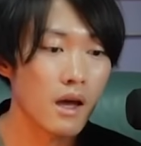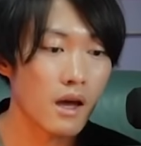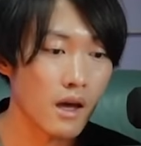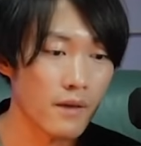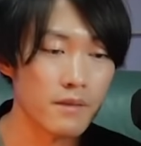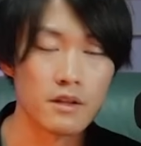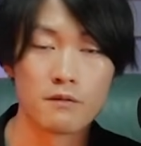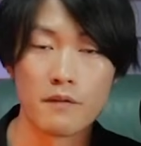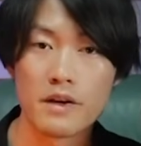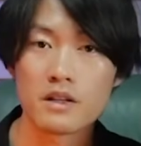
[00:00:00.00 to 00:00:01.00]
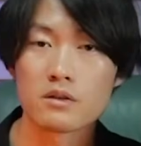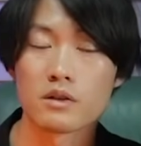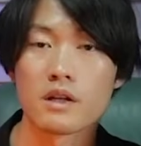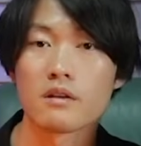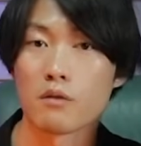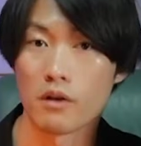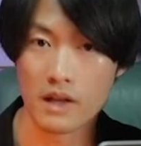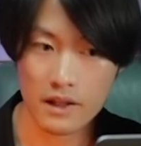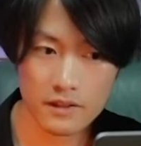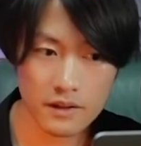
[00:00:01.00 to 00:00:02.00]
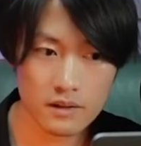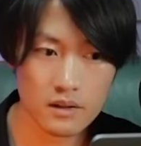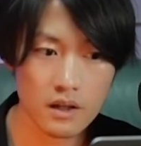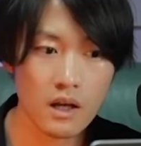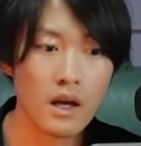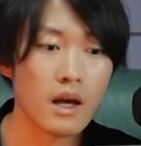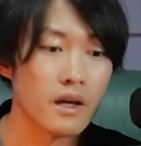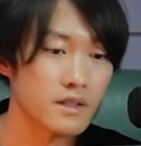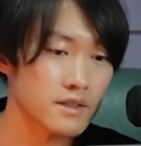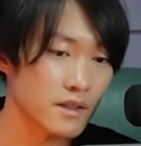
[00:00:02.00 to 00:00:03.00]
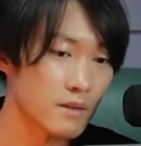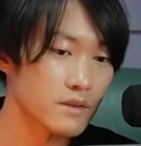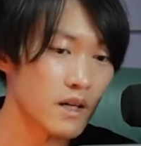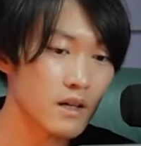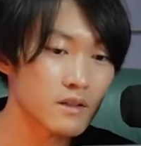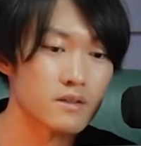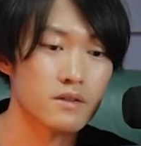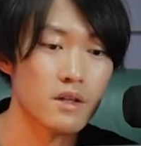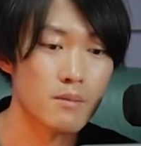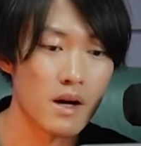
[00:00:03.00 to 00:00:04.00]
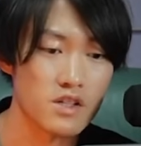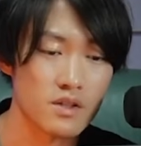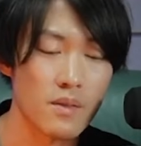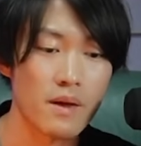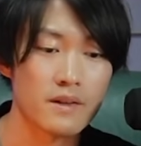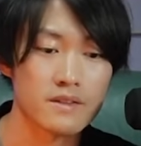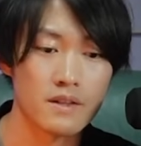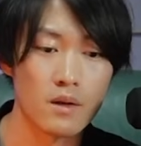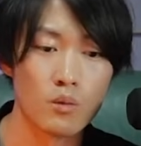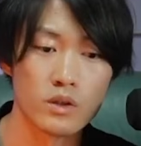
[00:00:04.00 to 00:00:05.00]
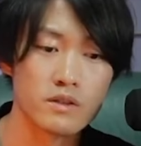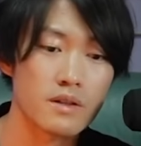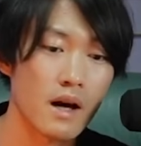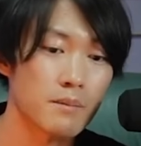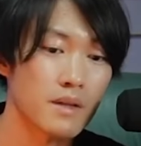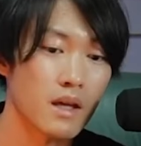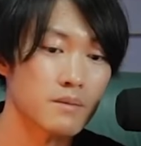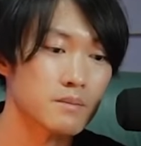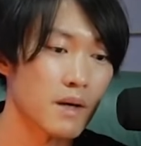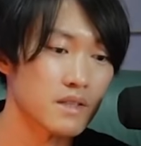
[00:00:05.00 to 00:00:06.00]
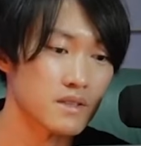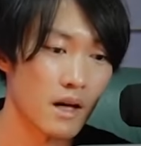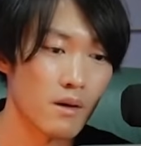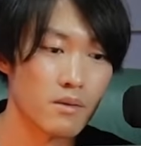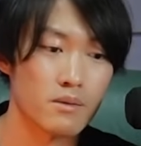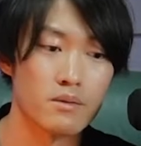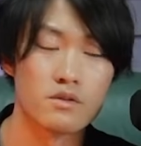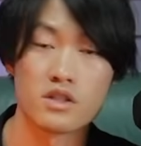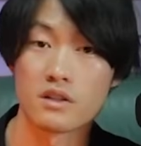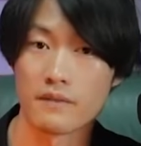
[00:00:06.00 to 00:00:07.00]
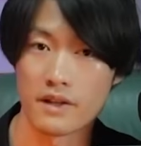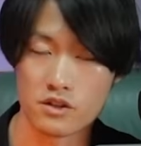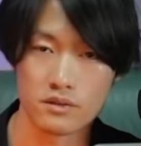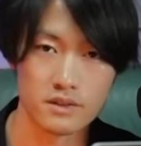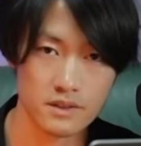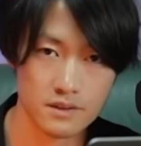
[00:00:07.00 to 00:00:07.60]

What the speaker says: And if we are talking royalty, it's even harder to imagine that they wouldn't have names passed down through generations.